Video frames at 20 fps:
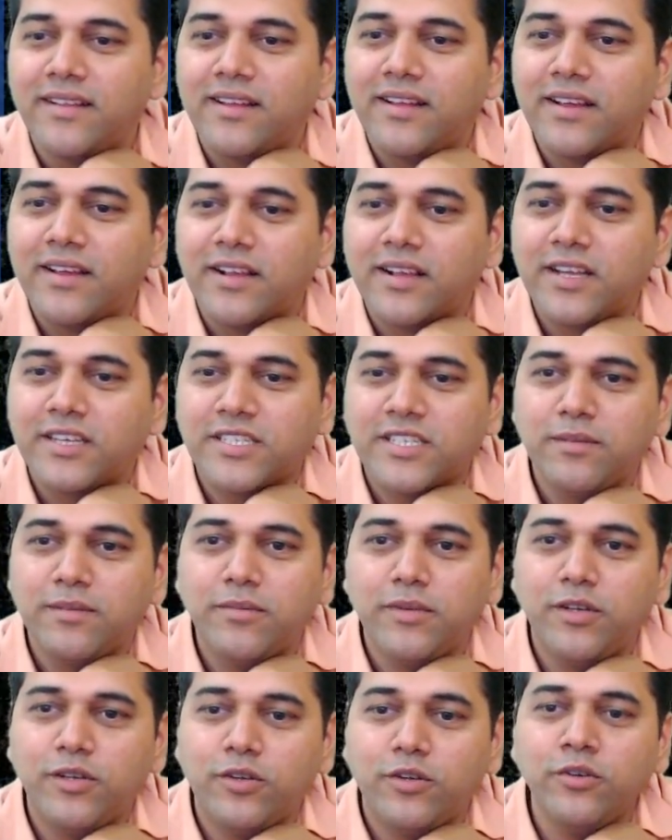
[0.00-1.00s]

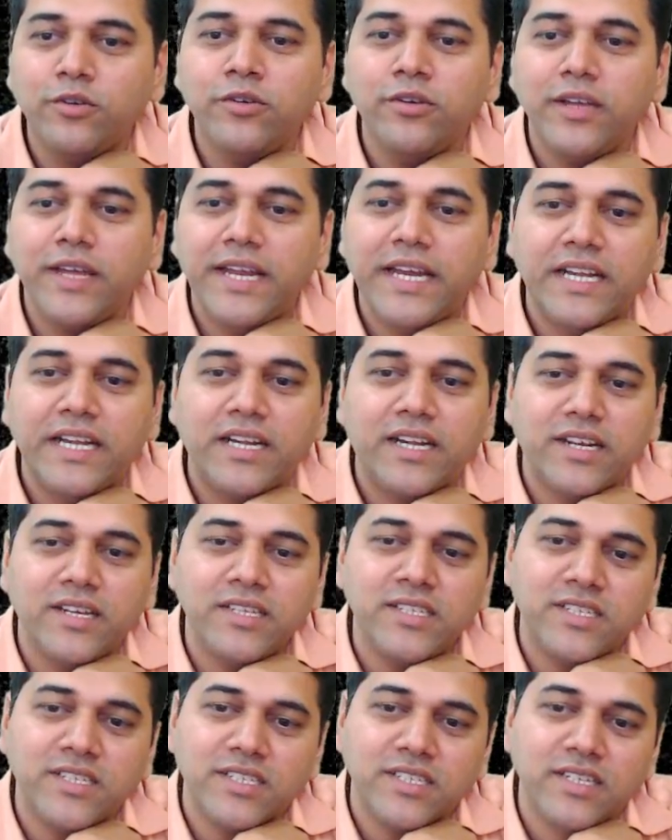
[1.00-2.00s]
Customer to
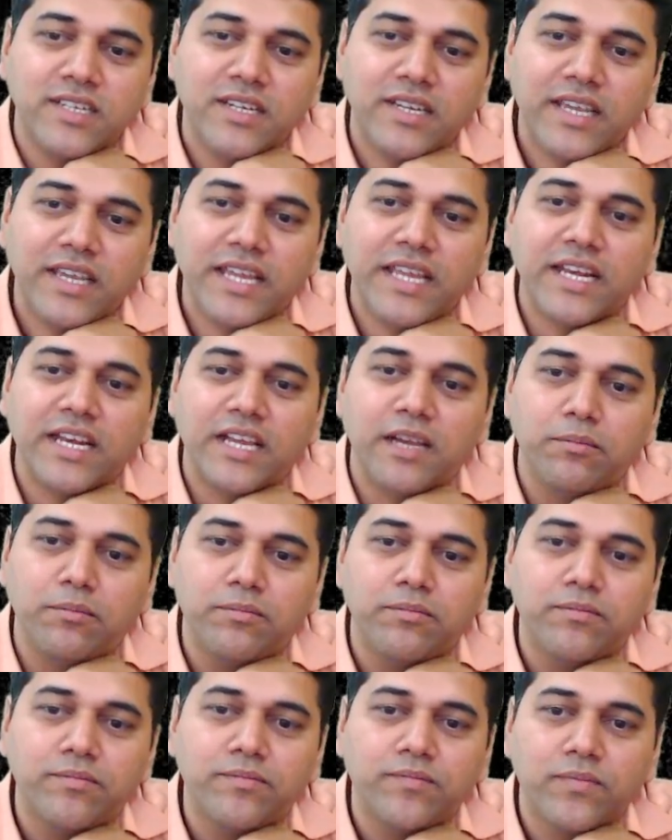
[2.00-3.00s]
interest income.
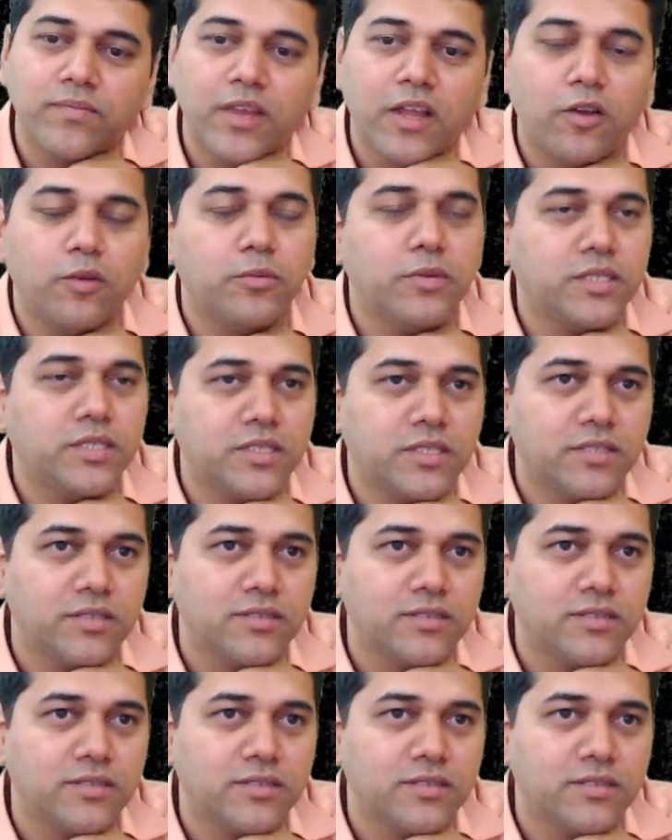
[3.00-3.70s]
How much?